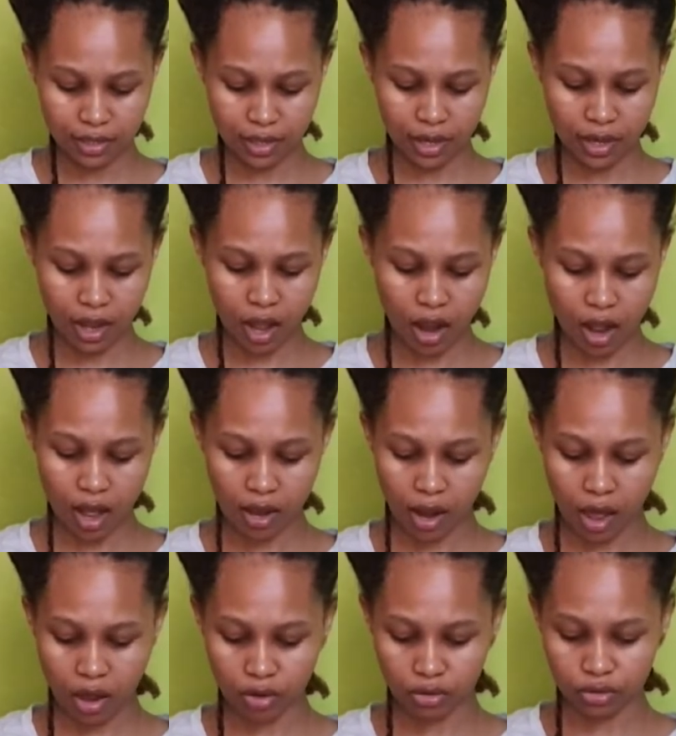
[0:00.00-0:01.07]
they are
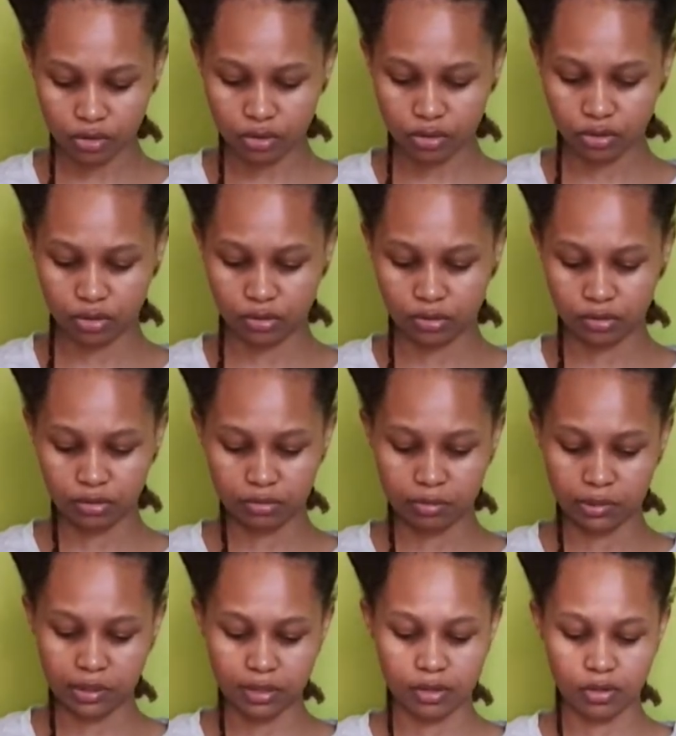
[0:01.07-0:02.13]
allowed to
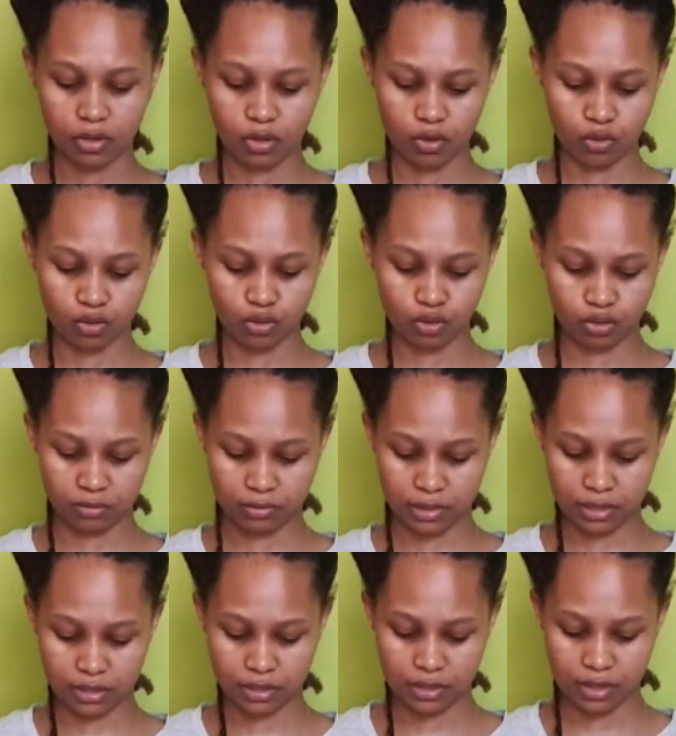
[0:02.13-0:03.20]
be that close to
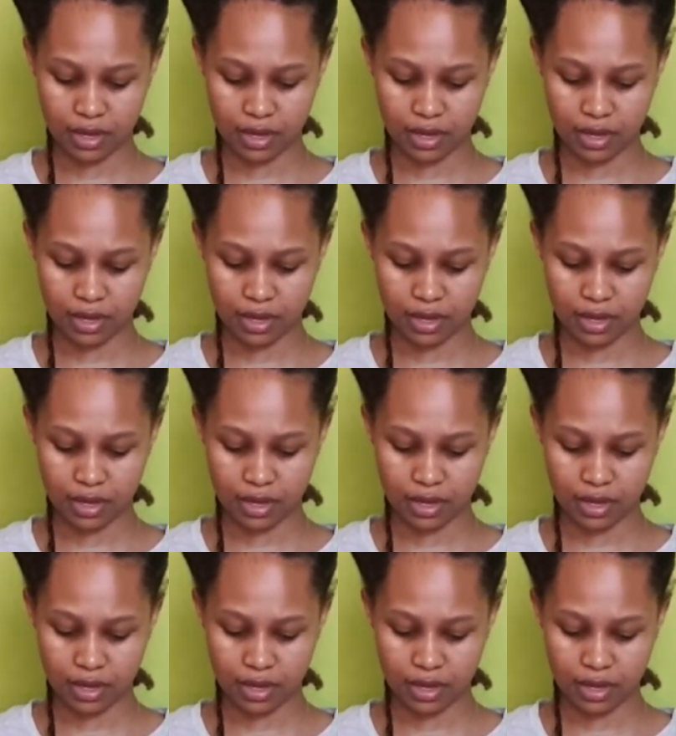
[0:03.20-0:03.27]
me.